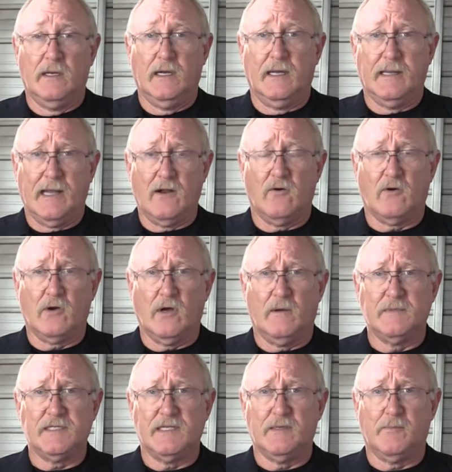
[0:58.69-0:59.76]
And that all
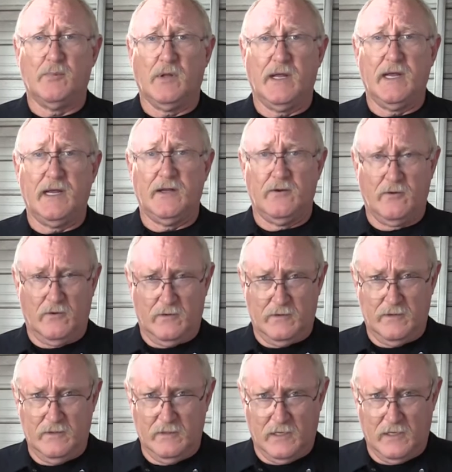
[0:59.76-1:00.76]
comes into play in your